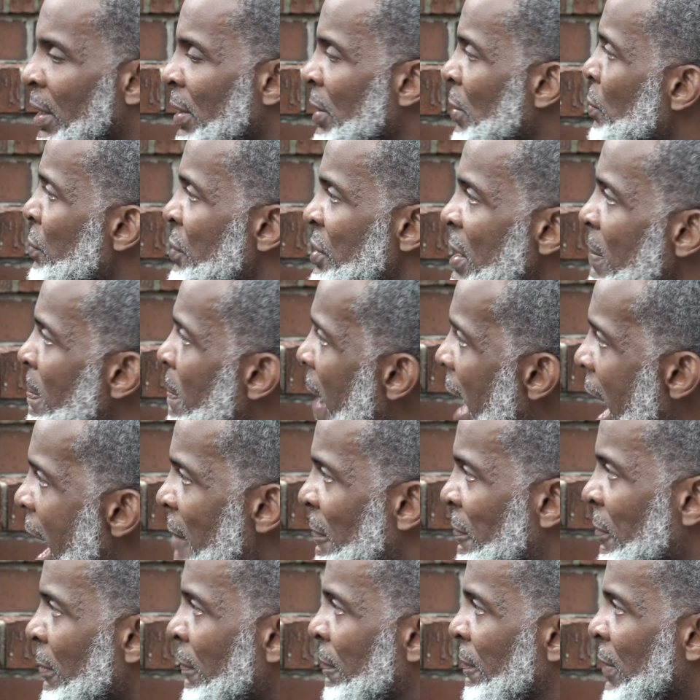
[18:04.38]
using the
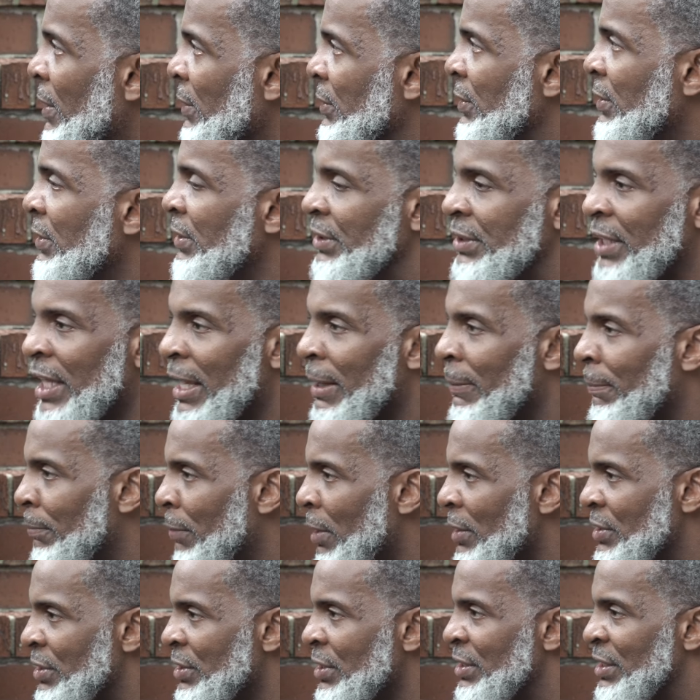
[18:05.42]
bathroom, flushing the tank,
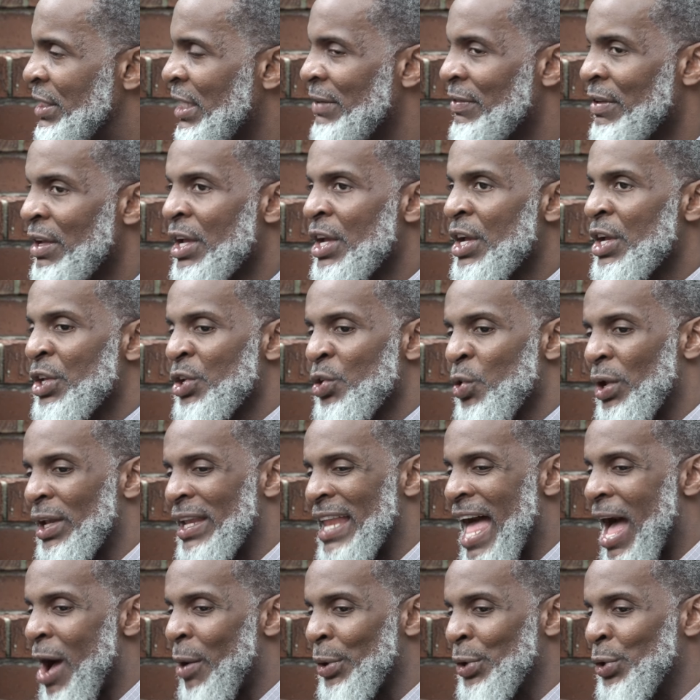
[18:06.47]
brushing your teeth, you
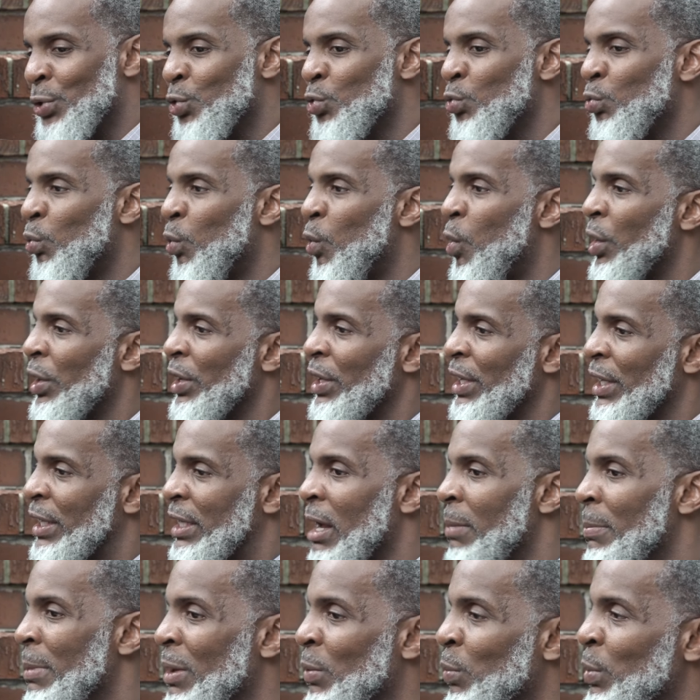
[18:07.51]
allow a new water to
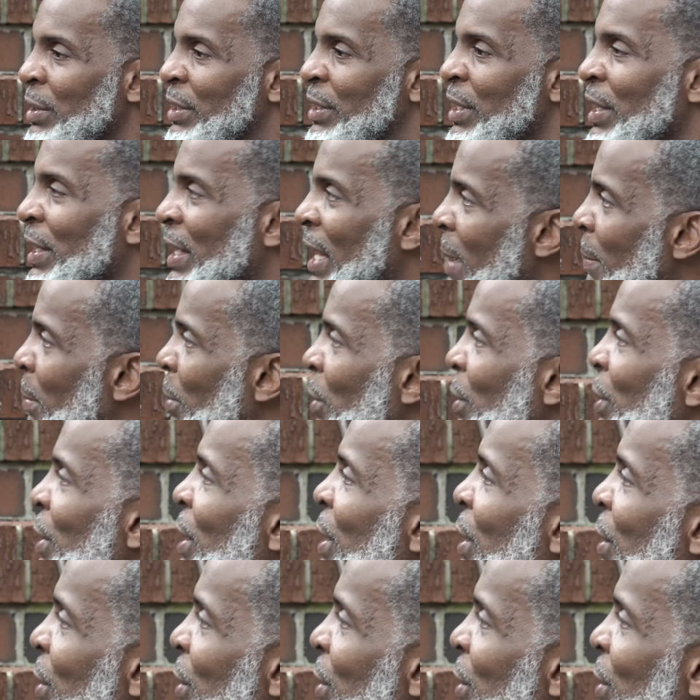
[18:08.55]
come in with the inhibitor